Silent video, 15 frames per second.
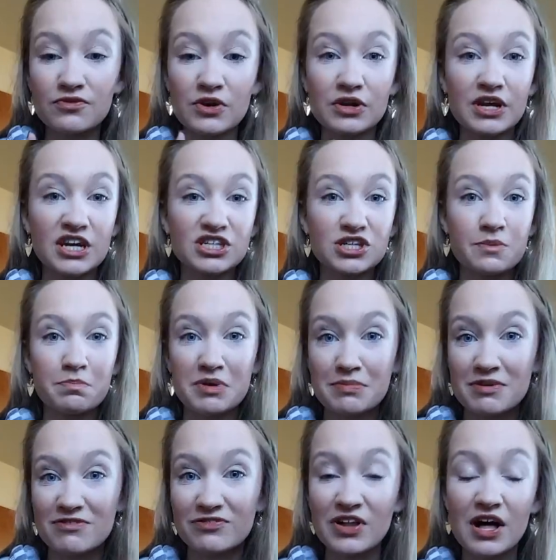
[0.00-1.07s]
foundation,
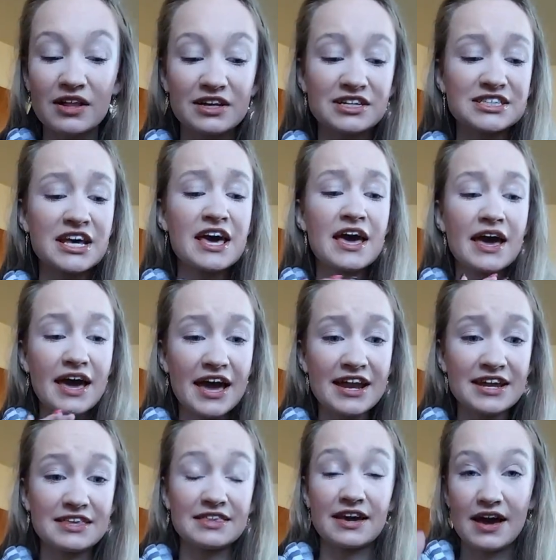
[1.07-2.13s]
BB Flawless,
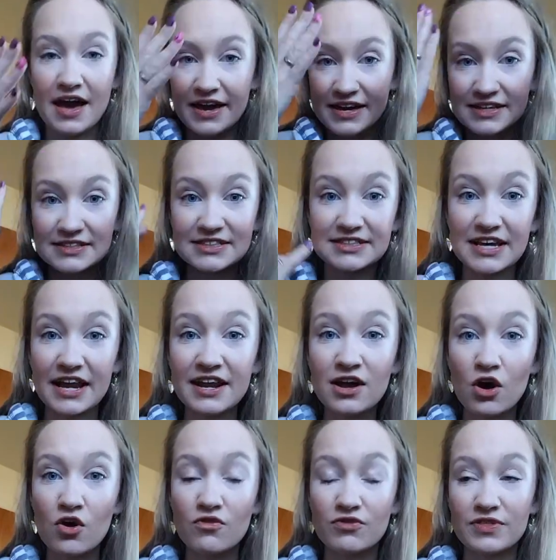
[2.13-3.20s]
anything. I can set it
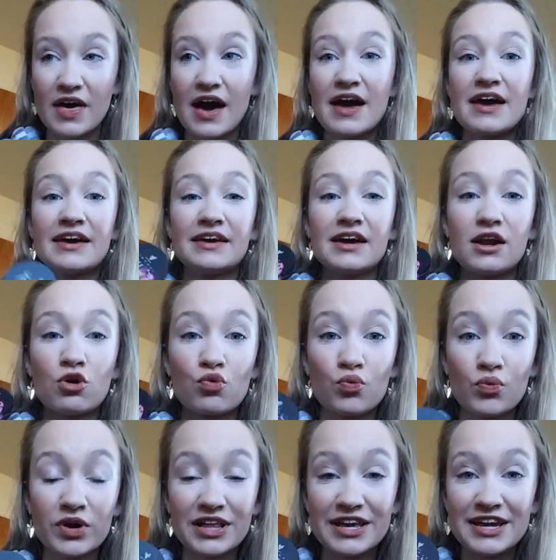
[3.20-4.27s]
over that and get a
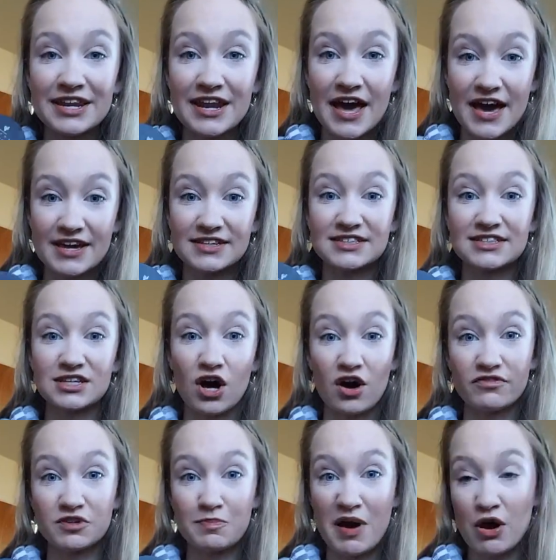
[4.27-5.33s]
really nice,
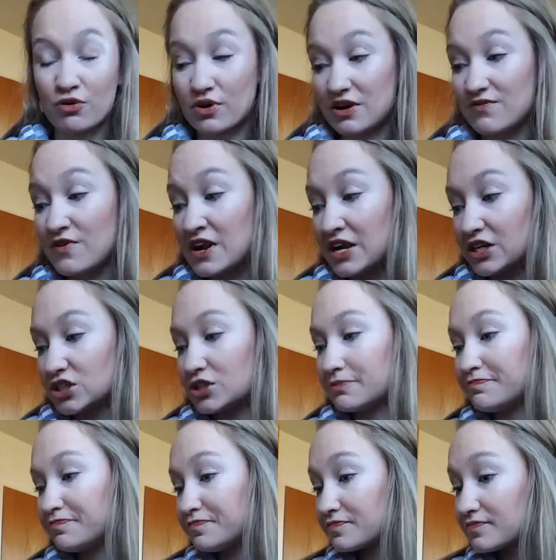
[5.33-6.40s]
soft, powdery finish.
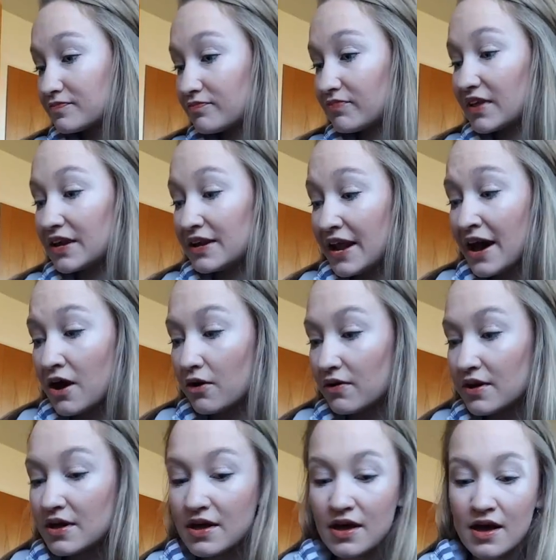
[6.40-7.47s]
Now,
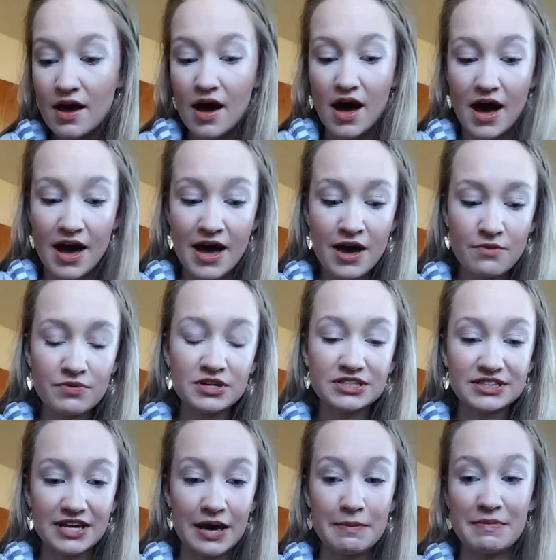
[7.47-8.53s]
I will
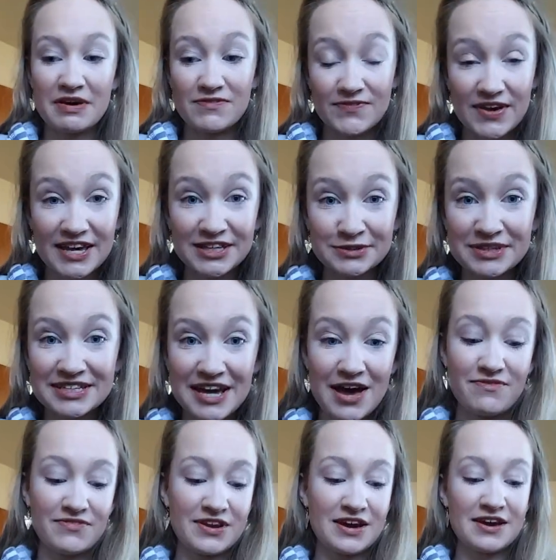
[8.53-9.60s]
set my face with
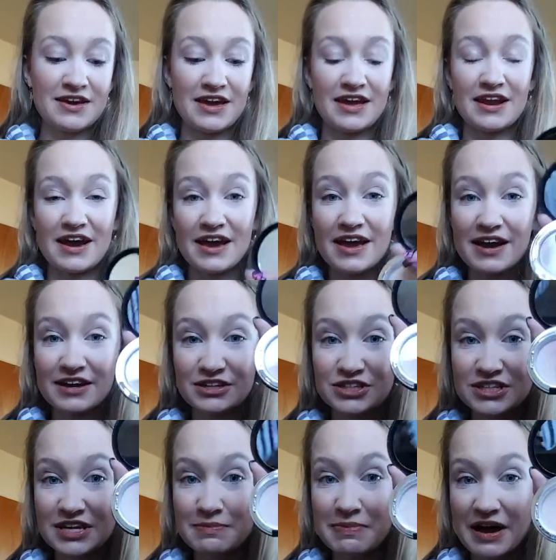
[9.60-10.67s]
Taffeta, and I
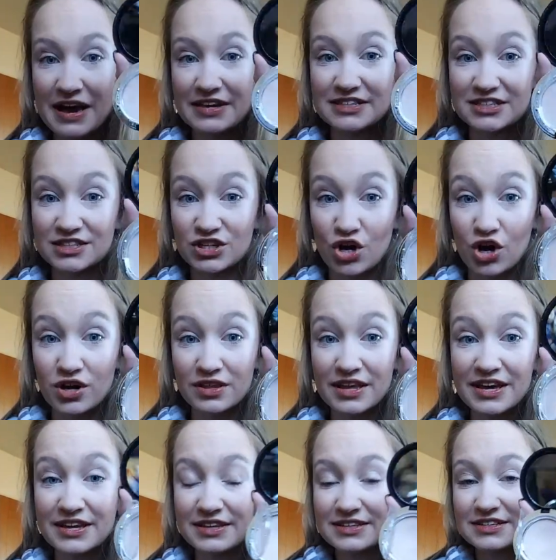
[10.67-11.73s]
actually buy
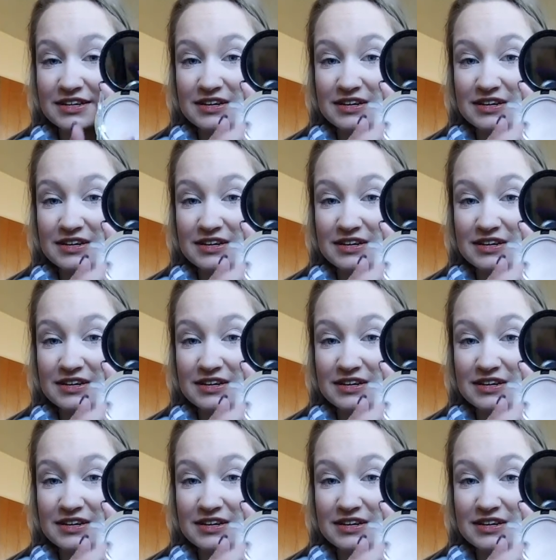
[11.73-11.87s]
Scarlet